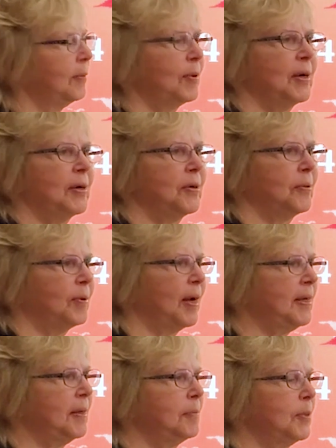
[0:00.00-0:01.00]
wanted to
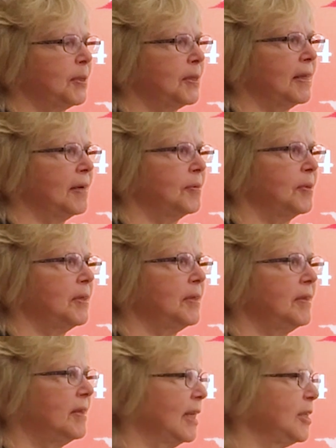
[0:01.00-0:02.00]
write a book that would
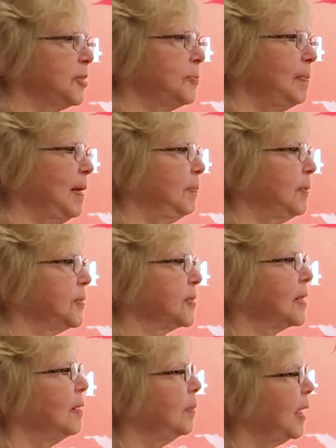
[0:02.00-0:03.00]
touch people's
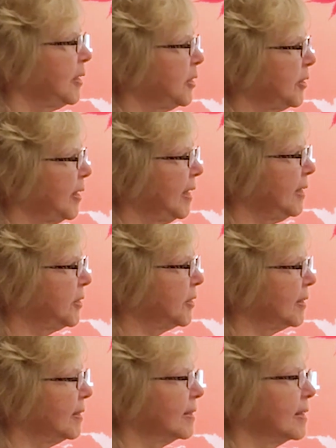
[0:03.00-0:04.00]

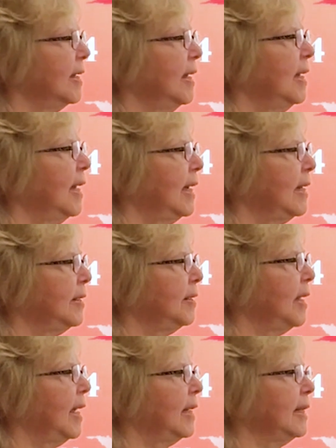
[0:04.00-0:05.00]
imaginations
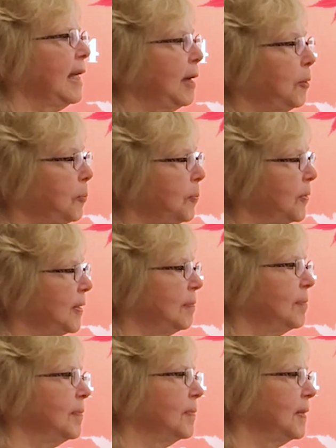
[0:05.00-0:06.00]
and help
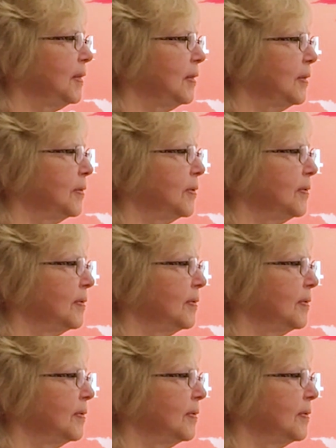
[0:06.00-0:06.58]
them. You know.